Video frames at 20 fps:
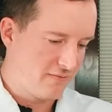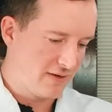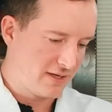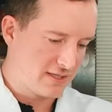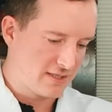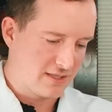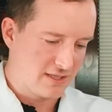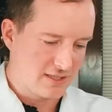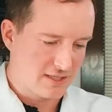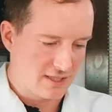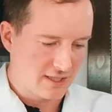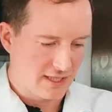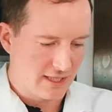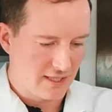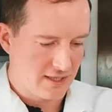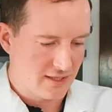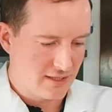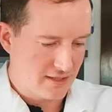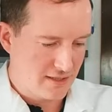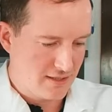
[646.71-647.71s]
fix this
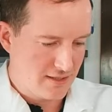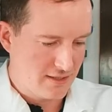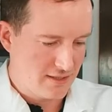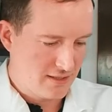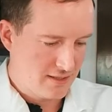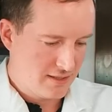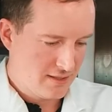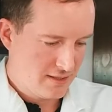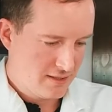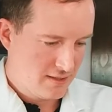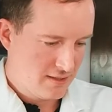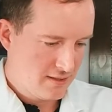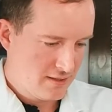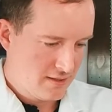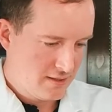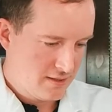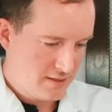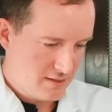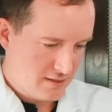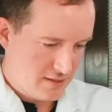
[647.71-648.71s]
again.
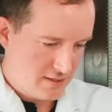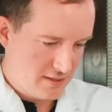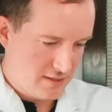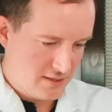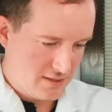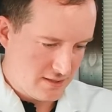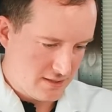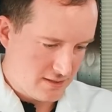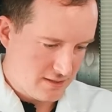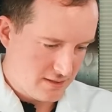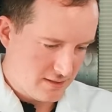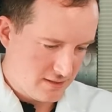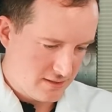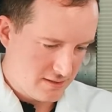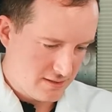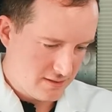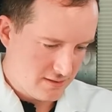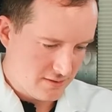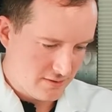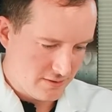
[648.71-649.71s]
Uh,
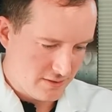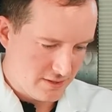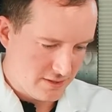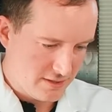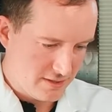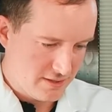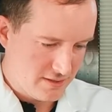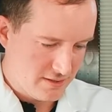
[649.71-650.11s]
hold on.